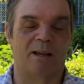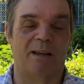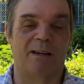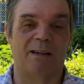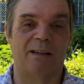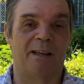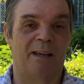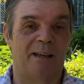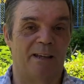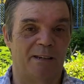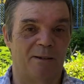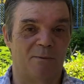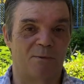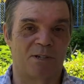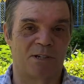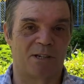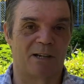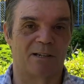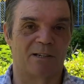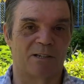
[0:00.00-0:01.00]
and again, it
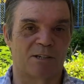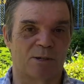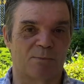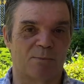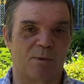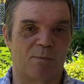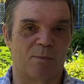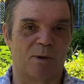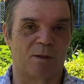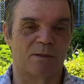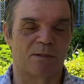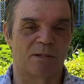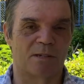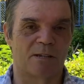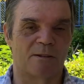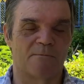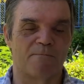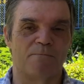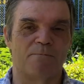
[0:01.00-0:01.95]
was still summer months,